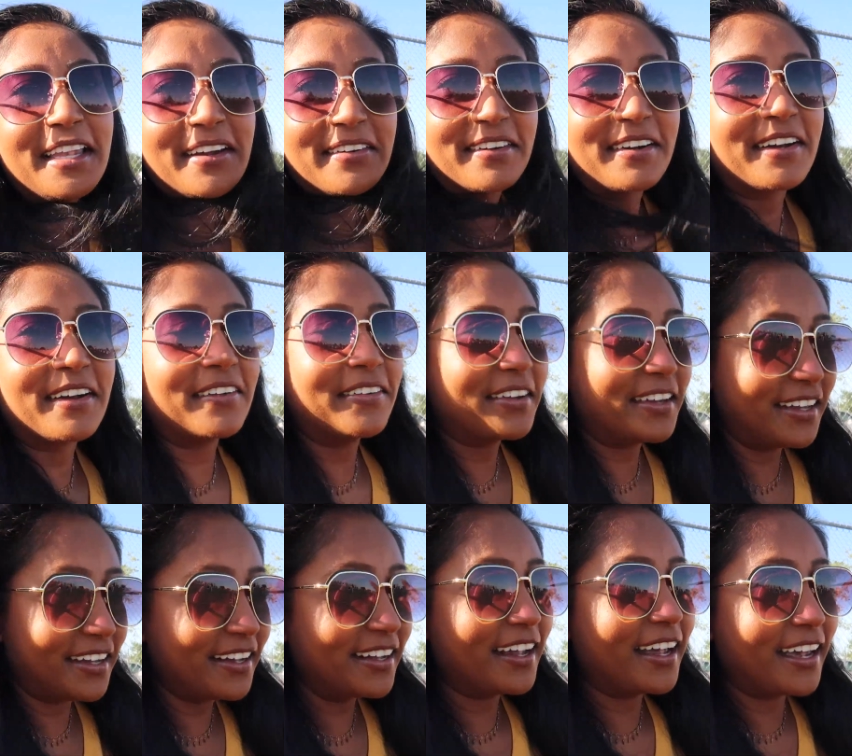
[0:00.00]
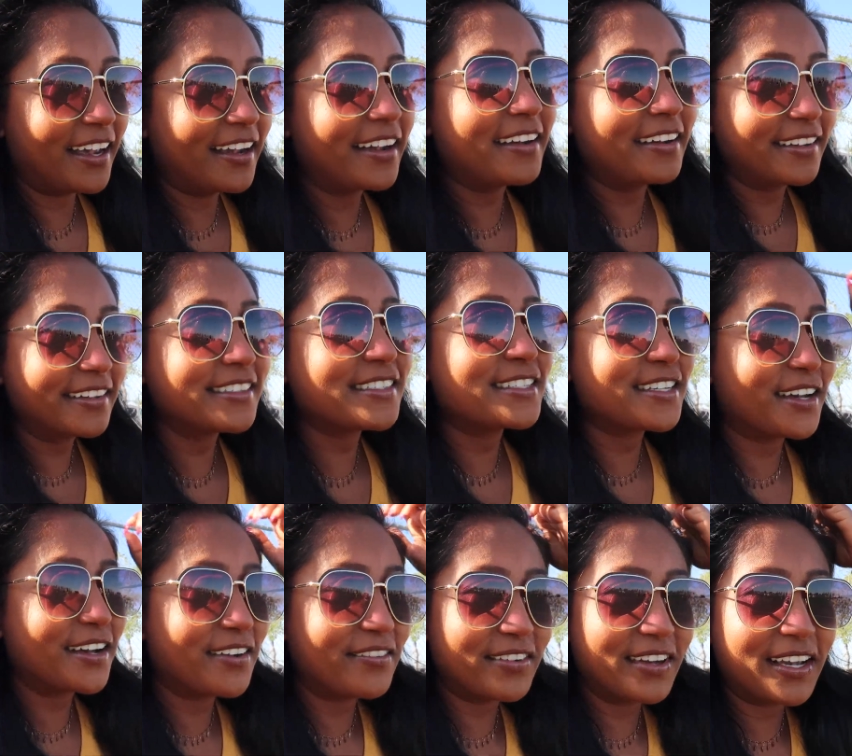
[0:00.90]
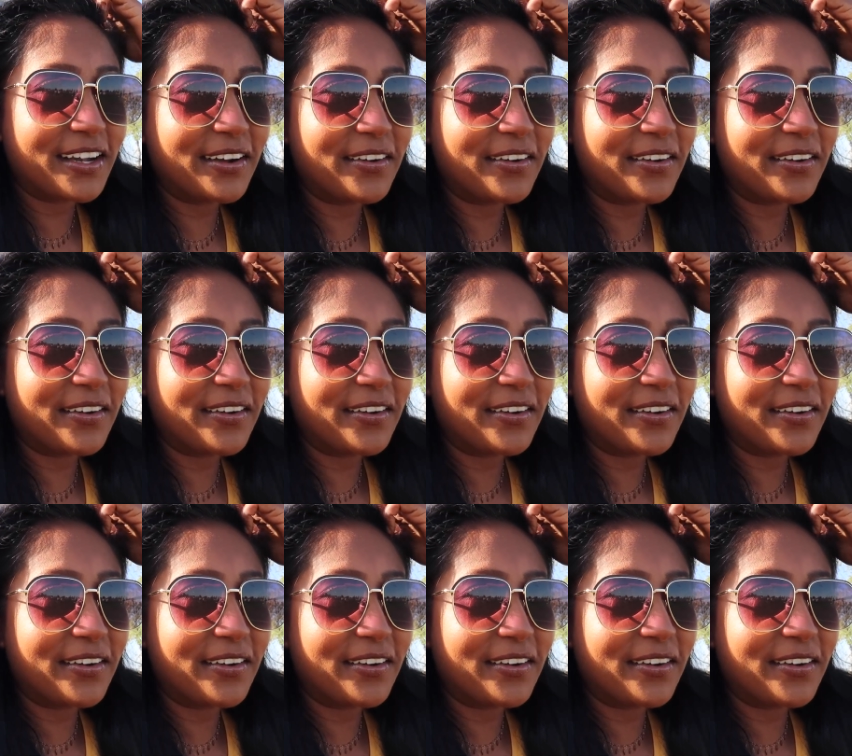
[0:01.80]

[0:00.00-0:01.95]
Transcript: they were going like to go make